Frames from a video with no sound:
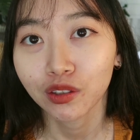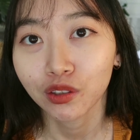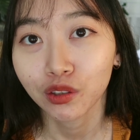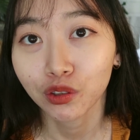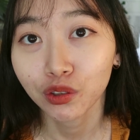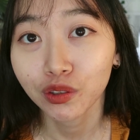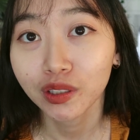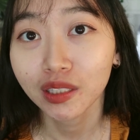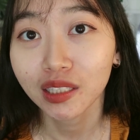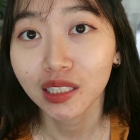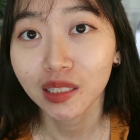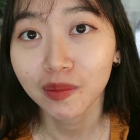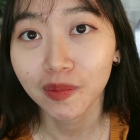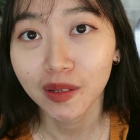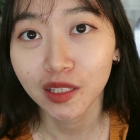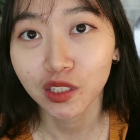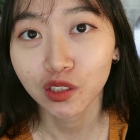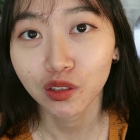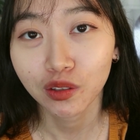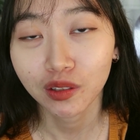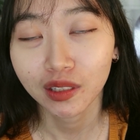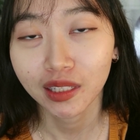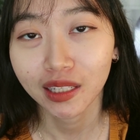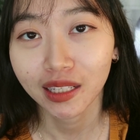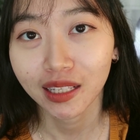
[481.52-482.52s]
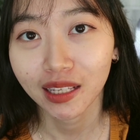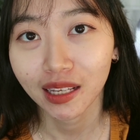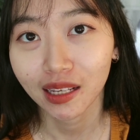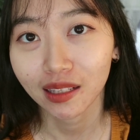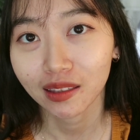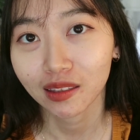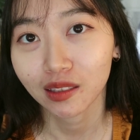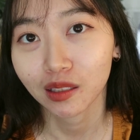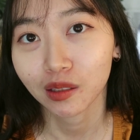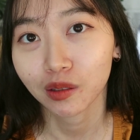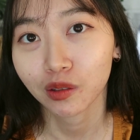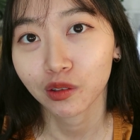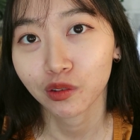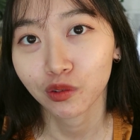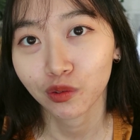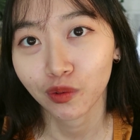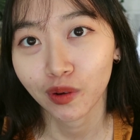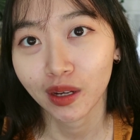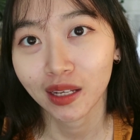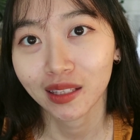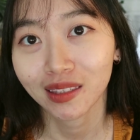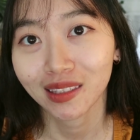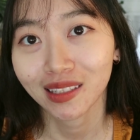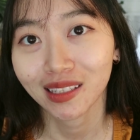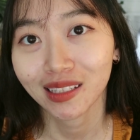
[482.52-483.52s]
you will eventually get the
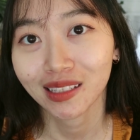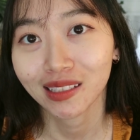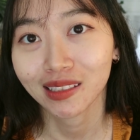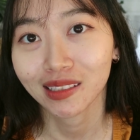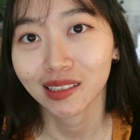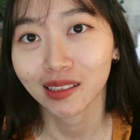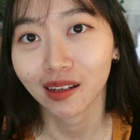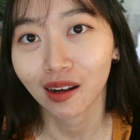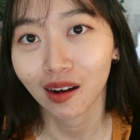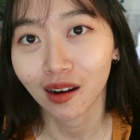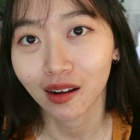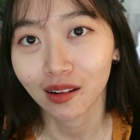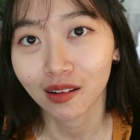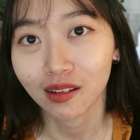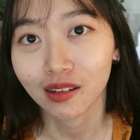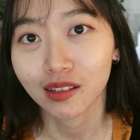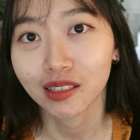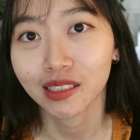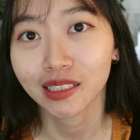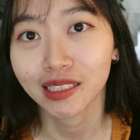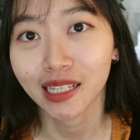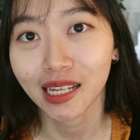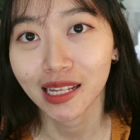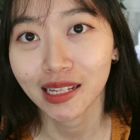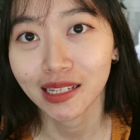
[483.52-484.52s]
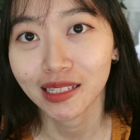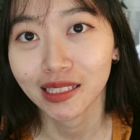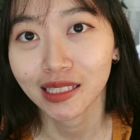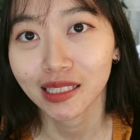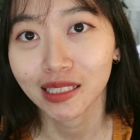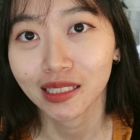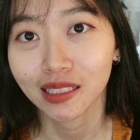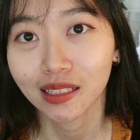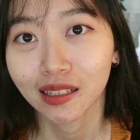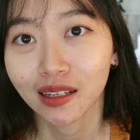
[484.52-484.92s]
greatest color sense.